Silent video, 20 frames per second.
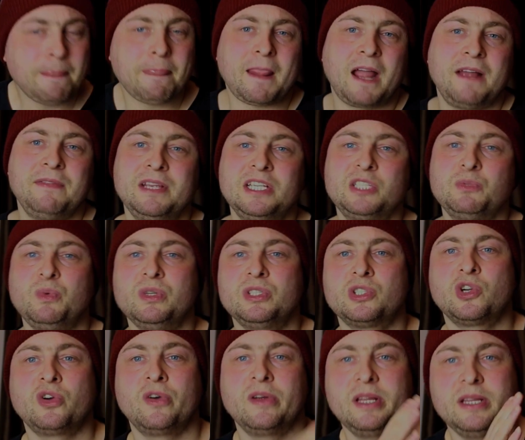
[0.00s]
and this
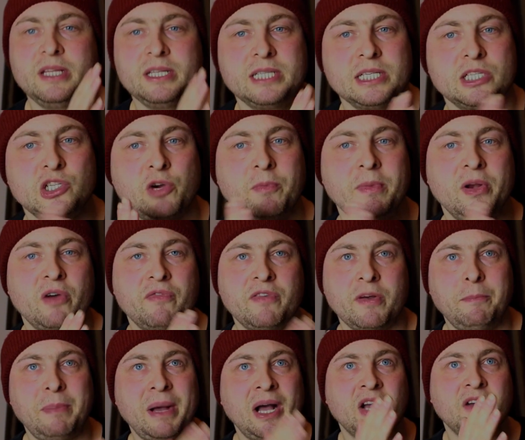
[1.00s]
is coming off the
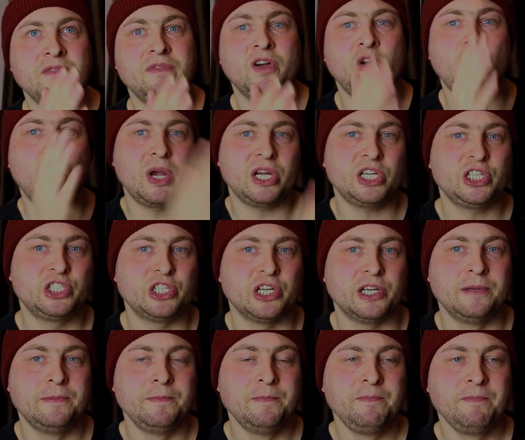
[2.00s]
back of a
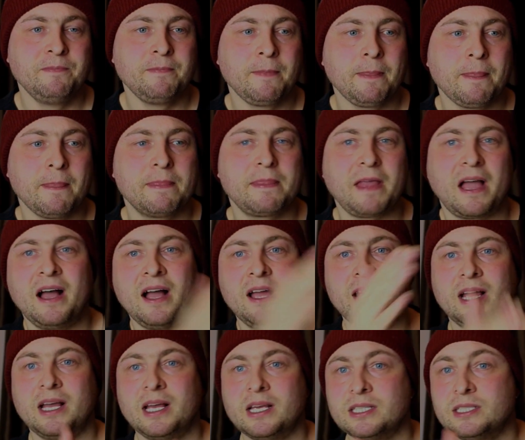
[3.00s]
question that I
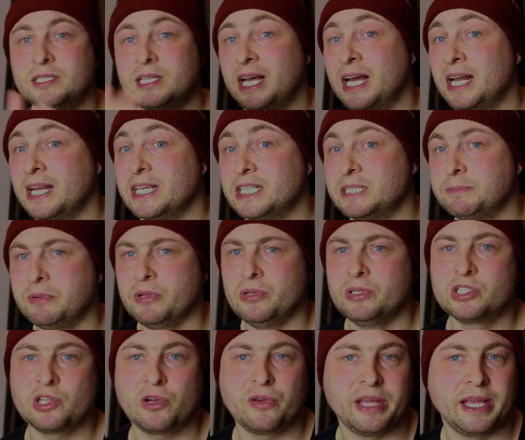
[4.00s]
asked Alex
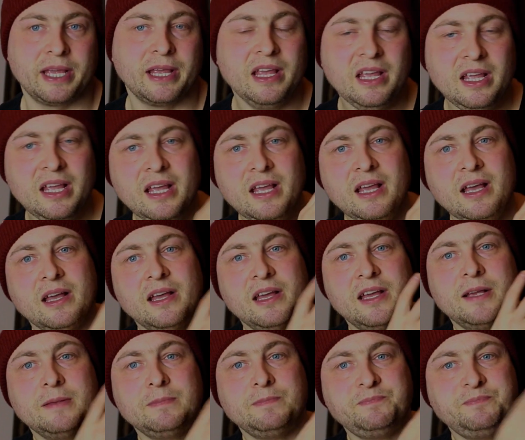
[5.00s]
Blue Tonic
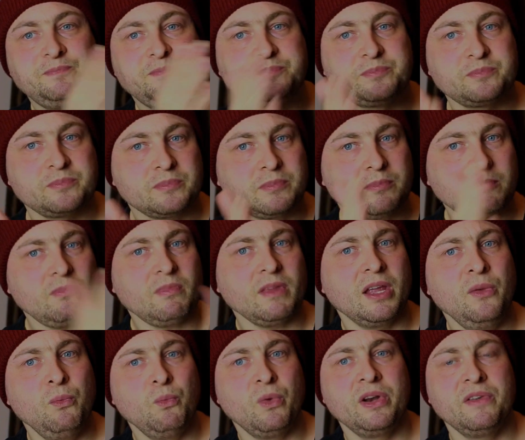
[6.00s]
in
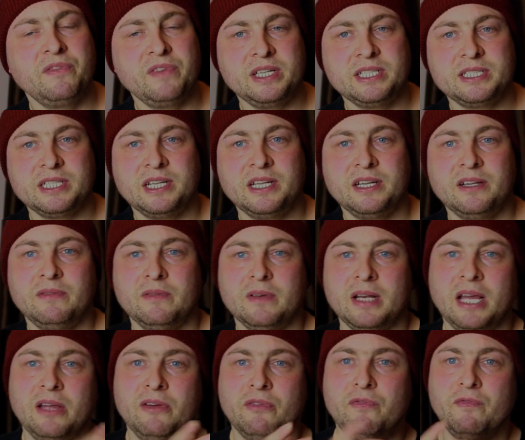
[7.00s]
one of his
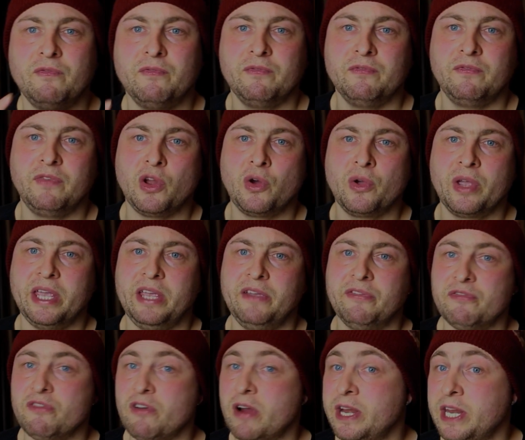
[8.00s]
like vloggy
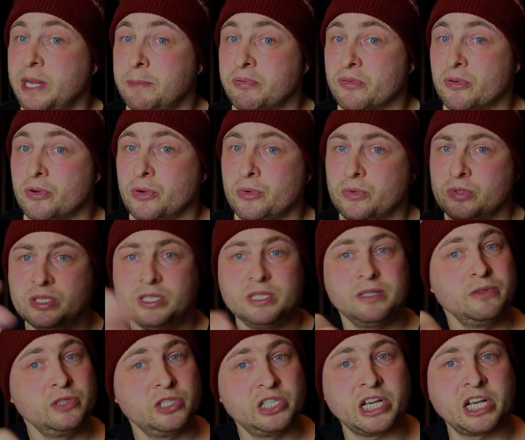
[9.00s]
Friday brews.
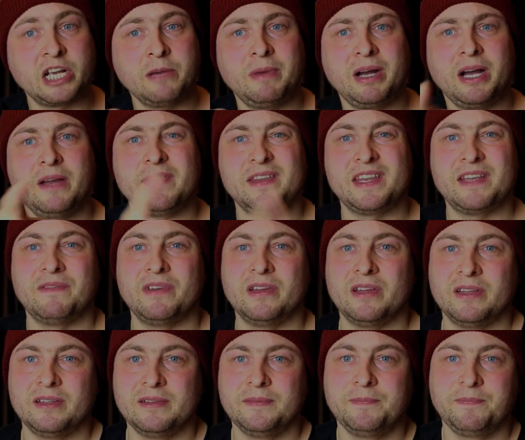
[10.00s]
Check them out if you've
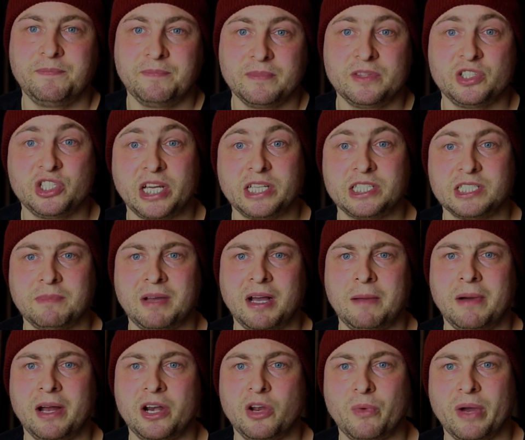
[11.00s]
never checked them out,
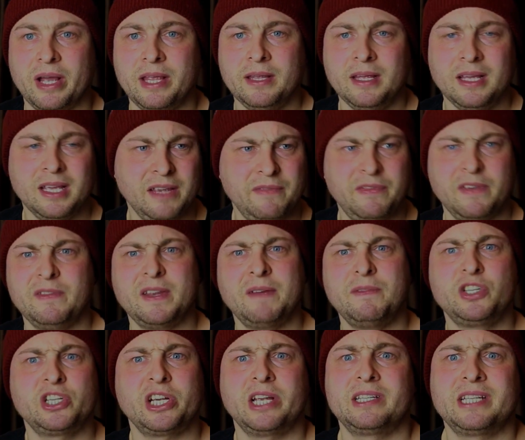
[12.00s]
by the way. If you've never
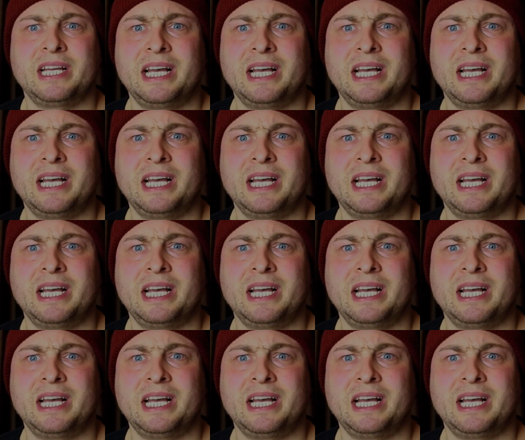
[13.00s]
checked